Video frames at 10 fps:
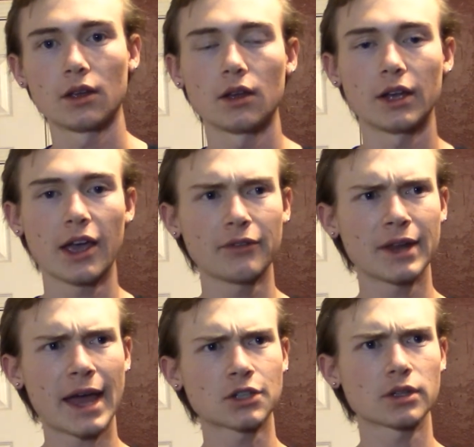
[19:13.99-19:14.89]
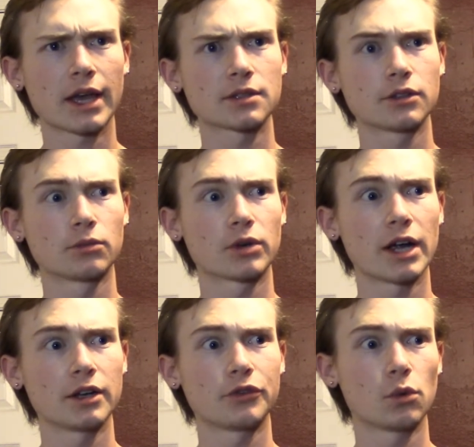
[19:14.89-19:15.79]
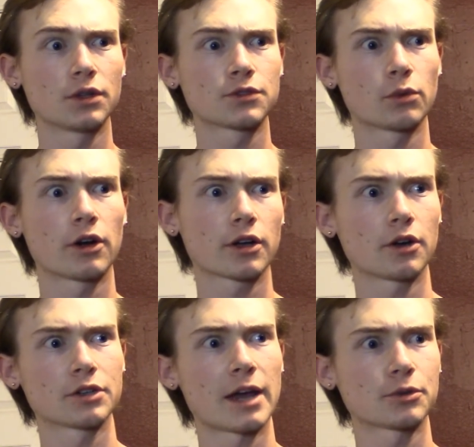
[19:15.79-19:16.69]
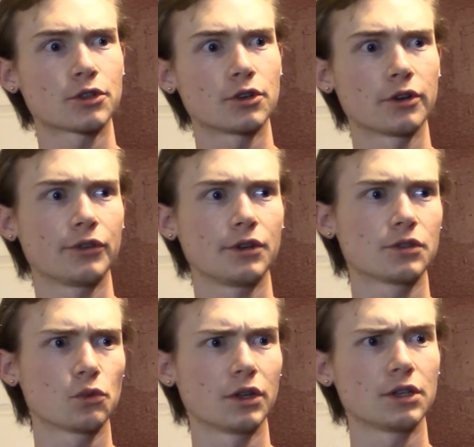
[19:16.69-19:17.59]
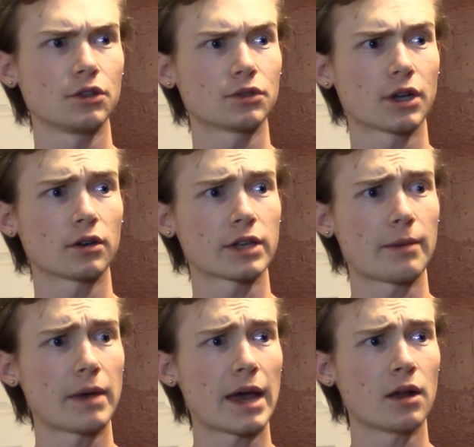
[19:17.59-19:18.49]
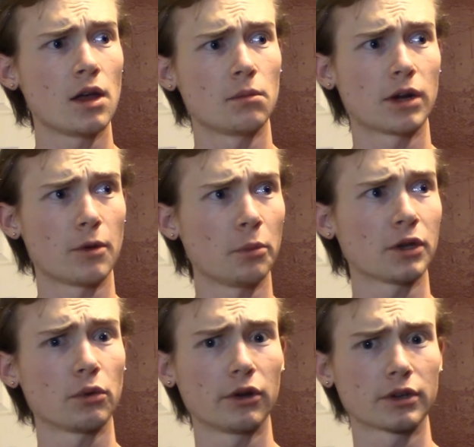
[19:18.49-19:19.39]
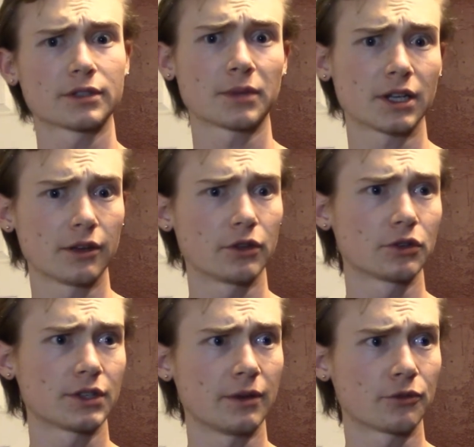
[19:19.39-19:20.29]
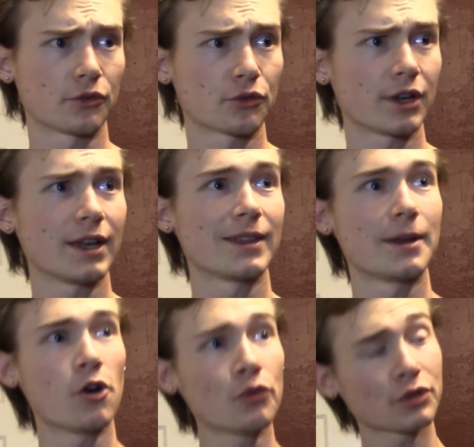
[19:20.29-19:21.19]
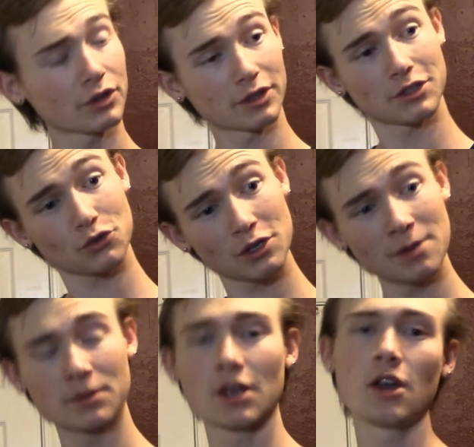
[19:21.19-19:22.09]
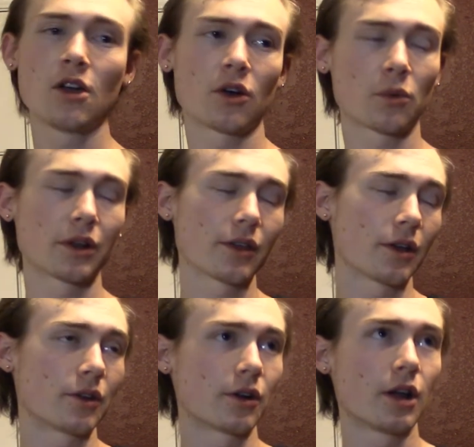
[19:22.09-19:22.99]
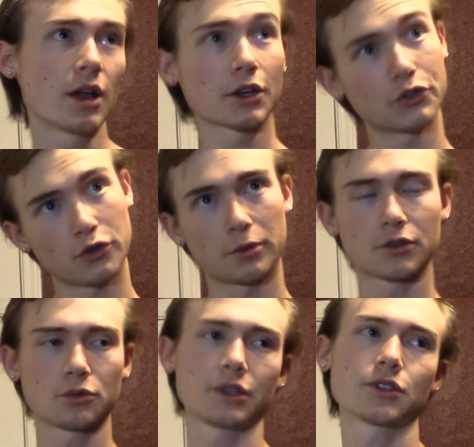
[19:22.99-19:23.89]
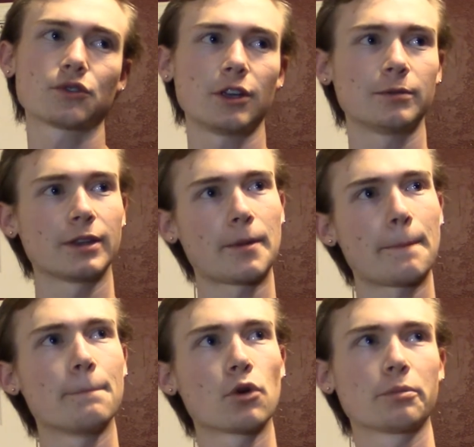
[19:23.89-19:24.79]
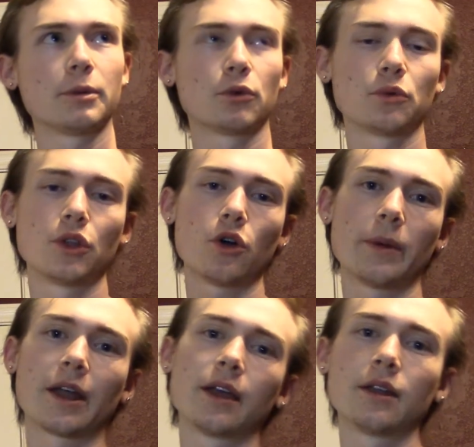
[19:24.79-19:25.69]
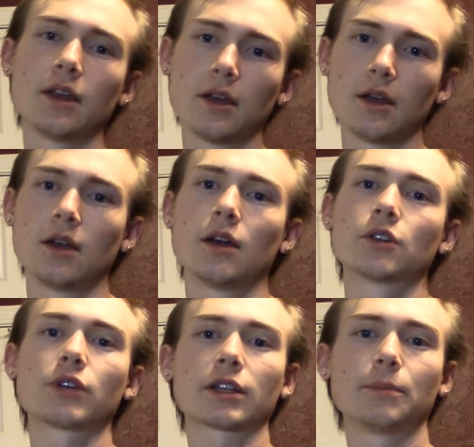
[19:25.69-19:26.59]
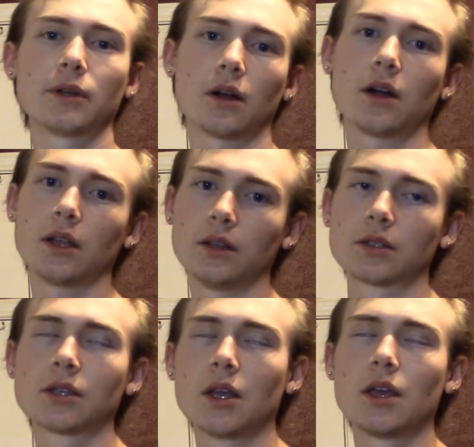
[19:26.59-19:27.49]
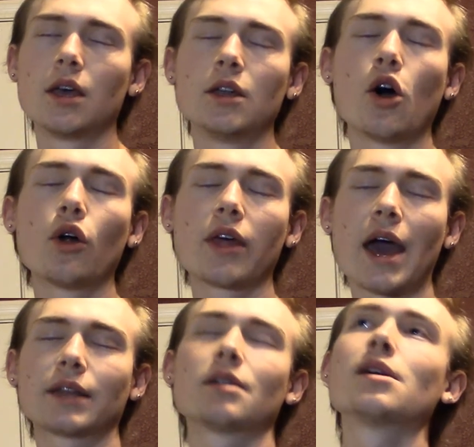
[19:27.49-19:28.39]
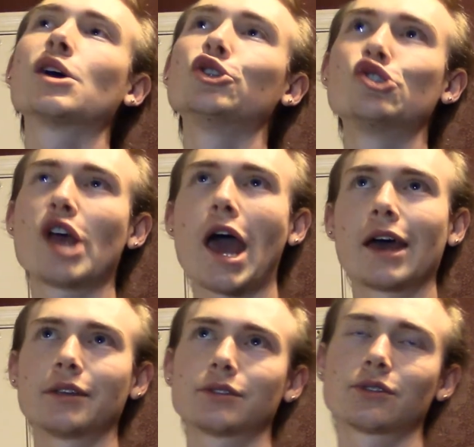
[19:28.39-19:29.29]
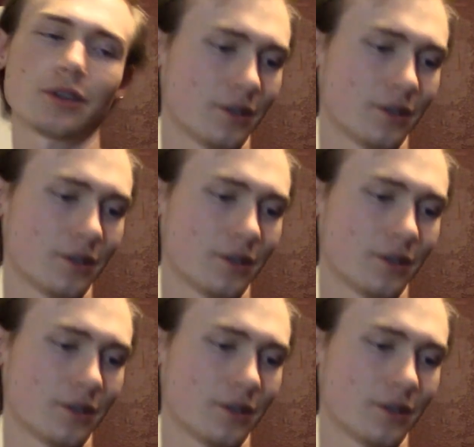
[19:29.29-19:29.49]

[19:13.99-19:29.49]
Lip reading: And I haven't actually asked Dylan Bryan if he wants to wear a Cut or Tap shirt, if he's willing to use a Cut or Tap mat, but I'm hoping he will because I'm going to give those to him for free, and then hopefully it'll get streamed, or one of the other contributors will get streamed, and then more people will know about it, attract a bigger audience, and all that jazz.